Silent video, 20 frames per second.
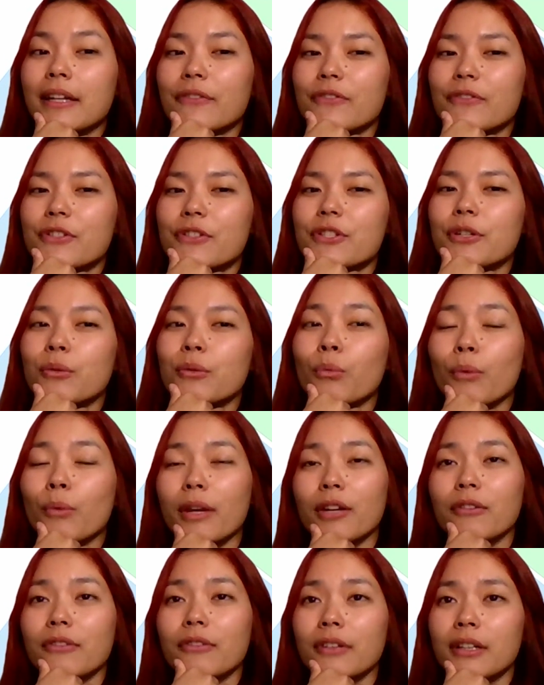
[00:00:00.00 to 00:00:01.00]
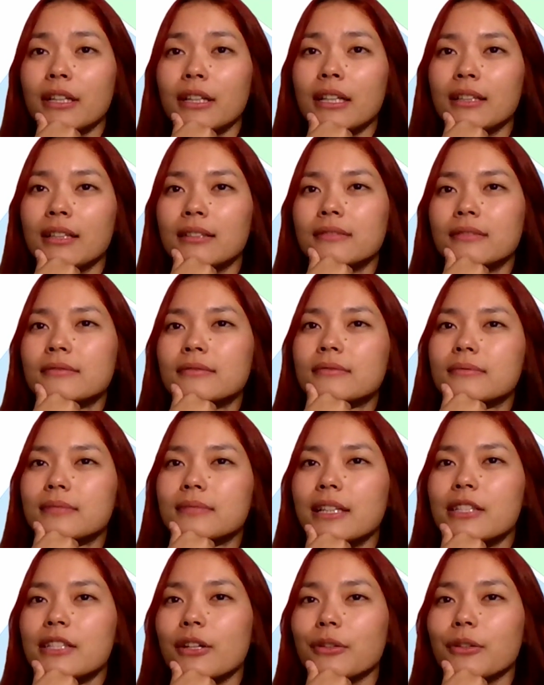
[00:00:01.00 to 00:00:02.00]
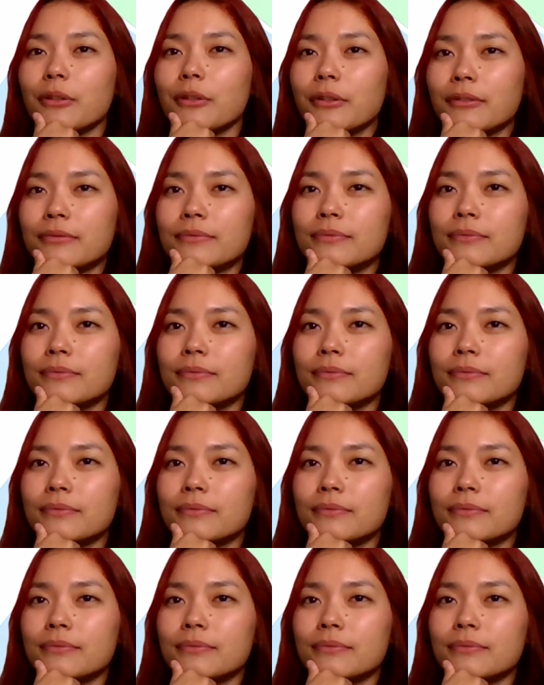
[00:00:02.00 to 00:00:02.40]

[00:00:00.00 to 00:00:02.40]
efficient way of learning in general?